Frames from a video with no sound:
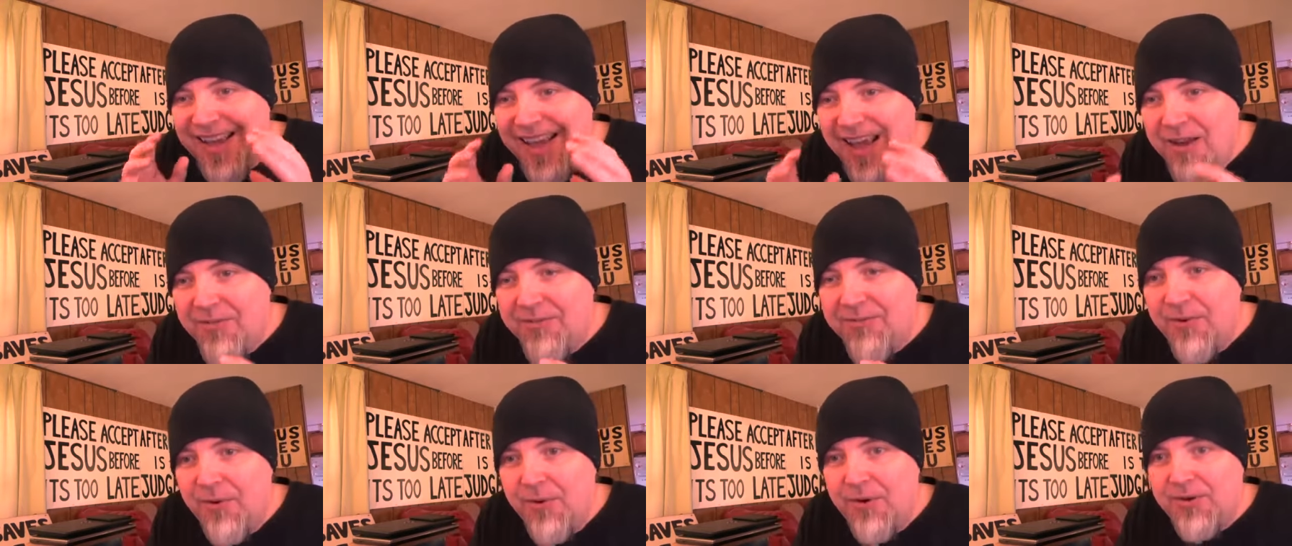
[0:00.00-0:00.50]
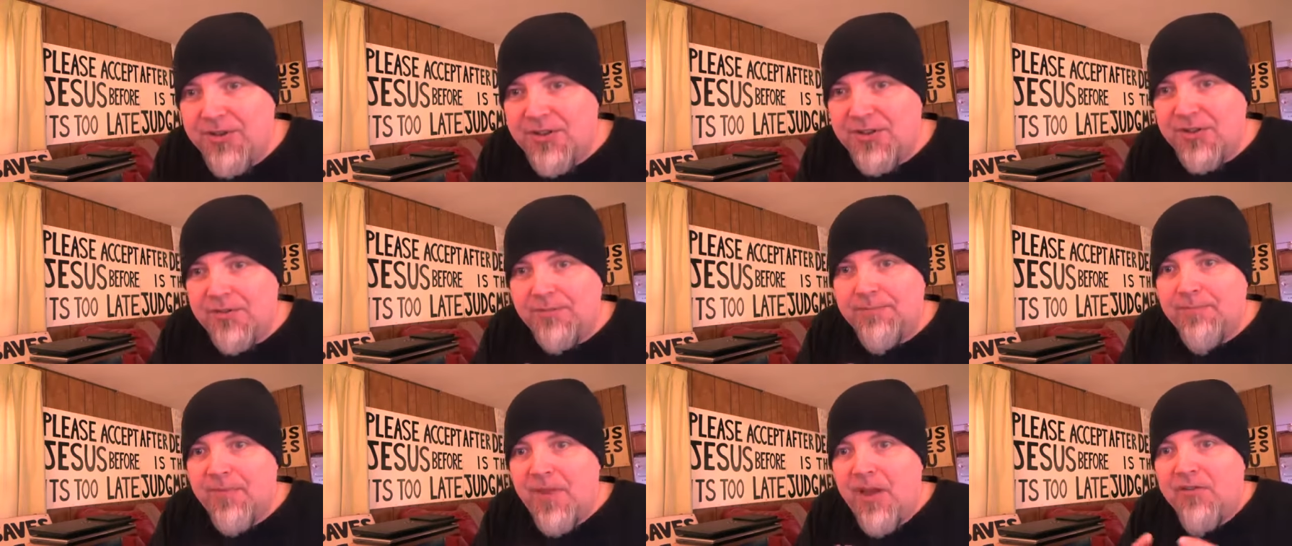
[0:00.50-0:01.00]
effort
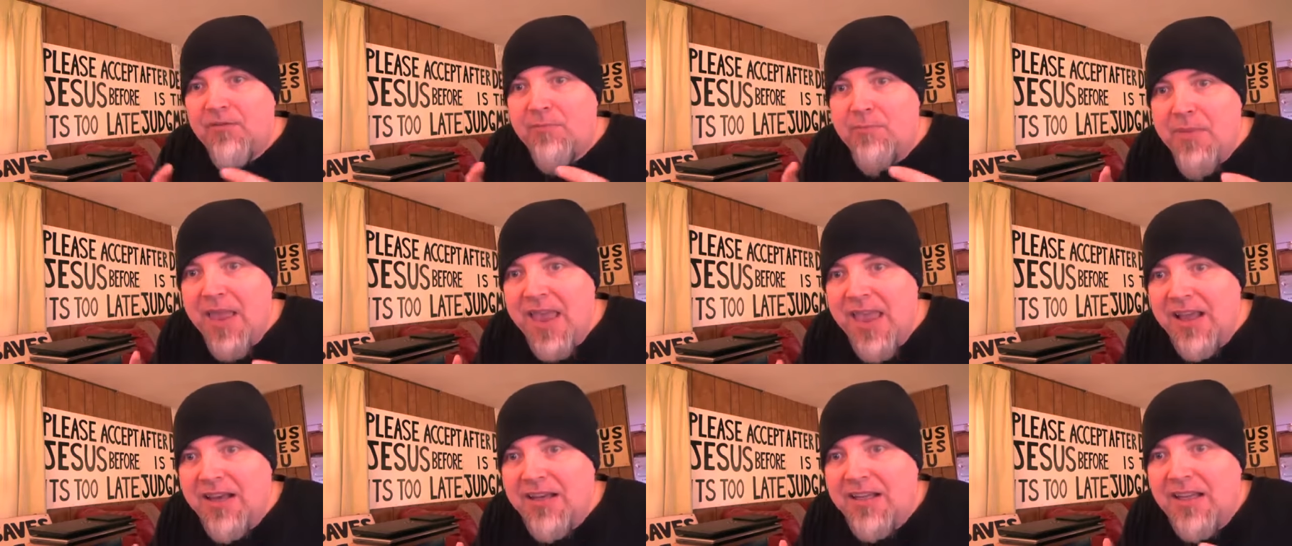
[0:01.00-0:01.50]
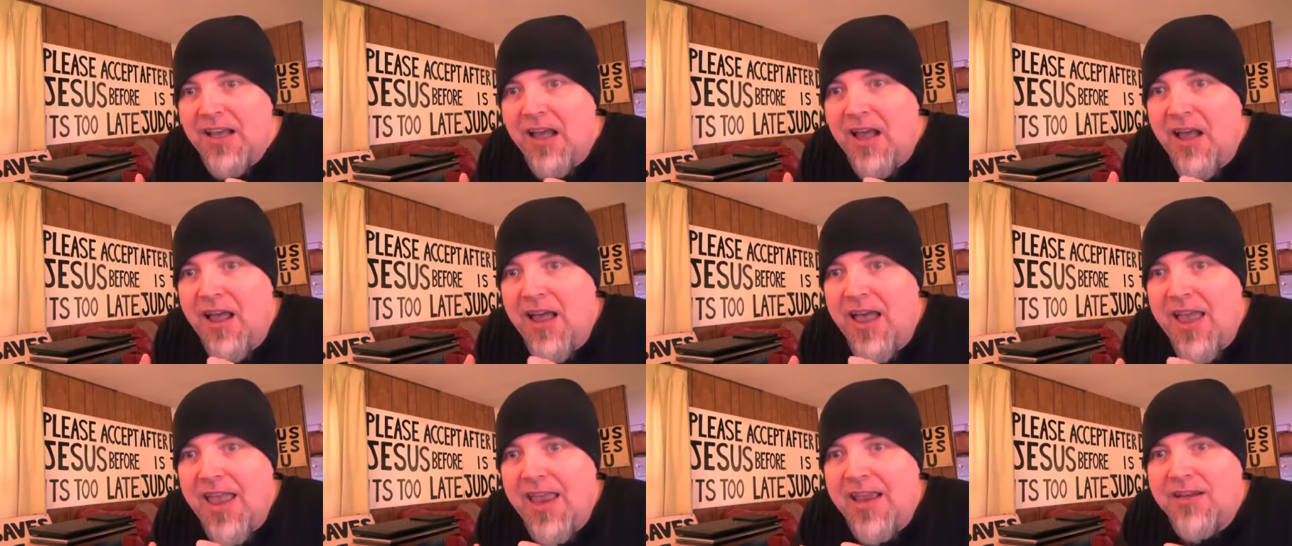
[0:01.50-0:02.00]
of
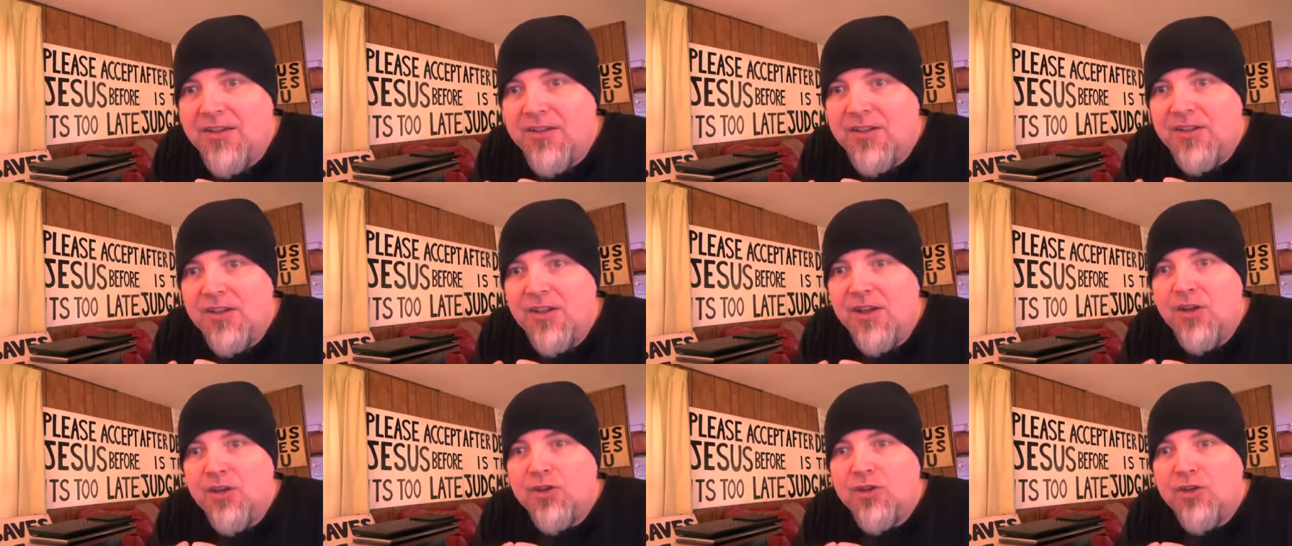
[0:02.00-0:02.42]
mankind